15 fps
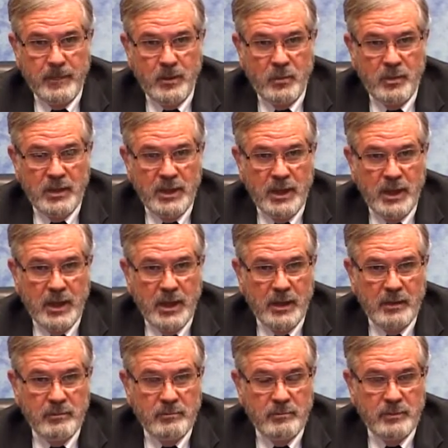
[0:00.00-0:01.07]
We
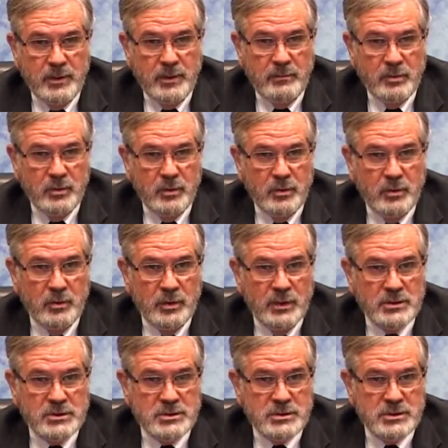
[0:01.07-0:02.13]
had people who
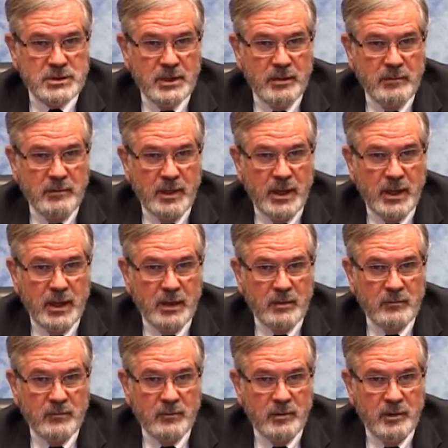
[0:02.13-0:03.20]
had just come back
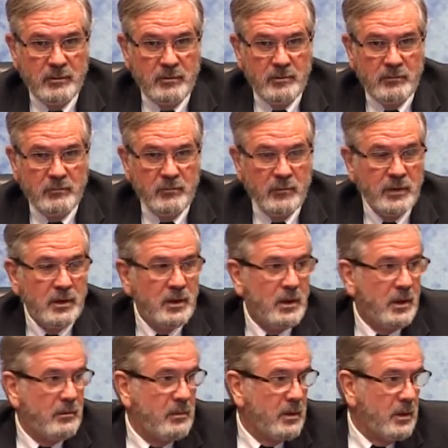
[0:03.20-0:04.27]
from
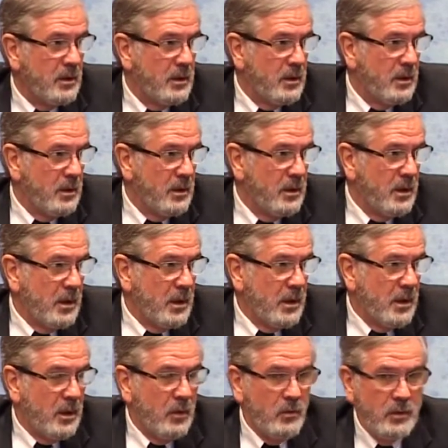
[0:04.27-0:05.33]
Vietnam.
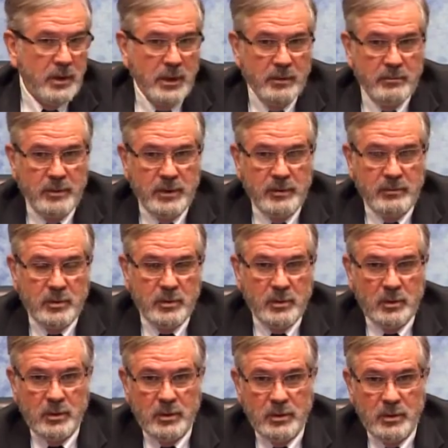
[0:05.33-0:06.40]
We had
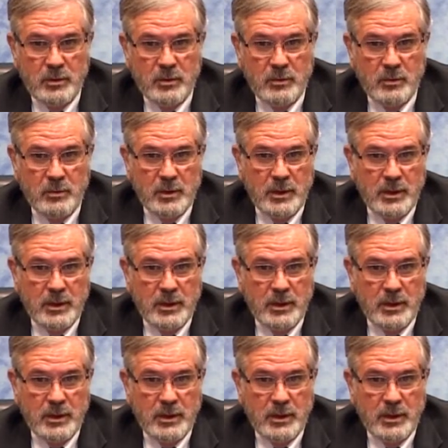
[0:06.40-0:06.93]
people who